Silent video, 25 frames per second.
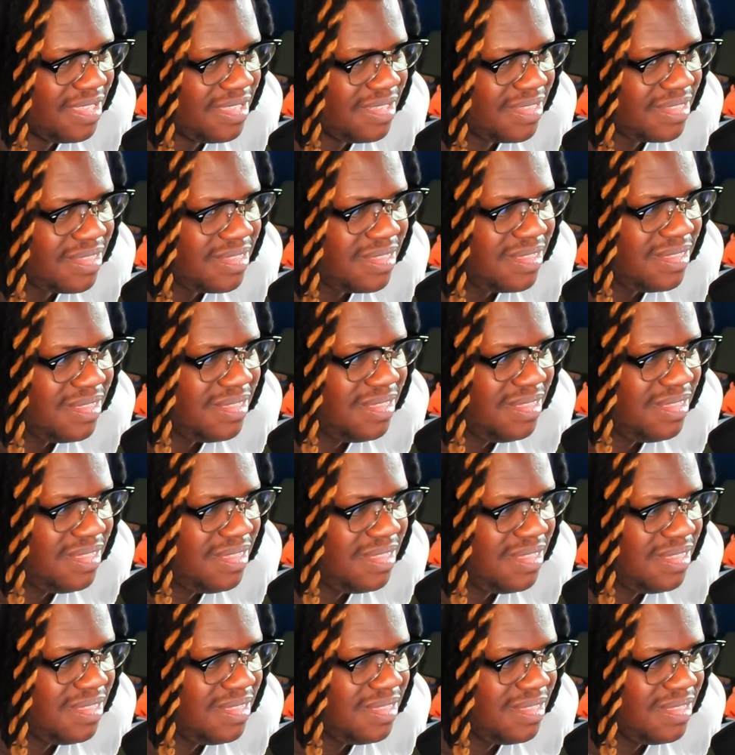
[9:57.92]

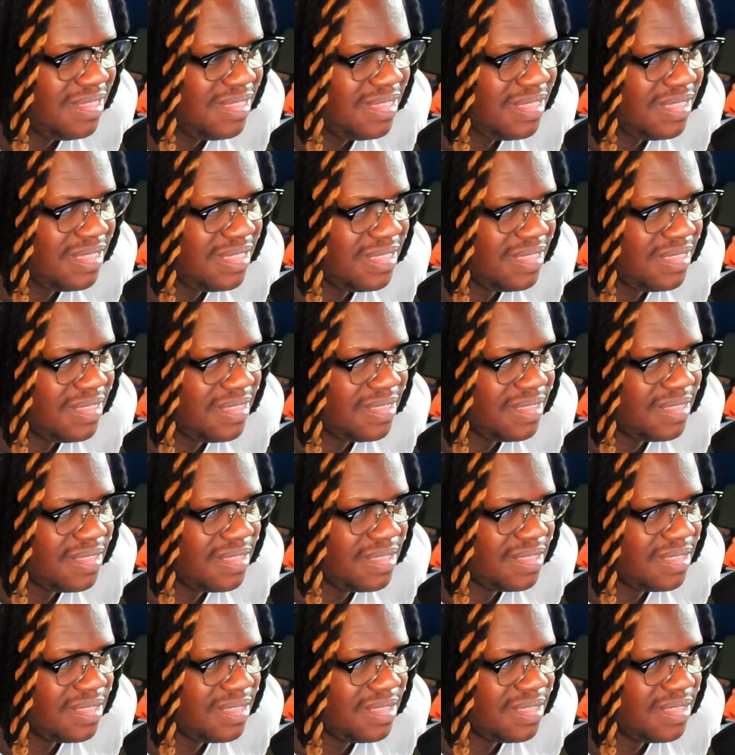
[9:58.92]
Nothing is said.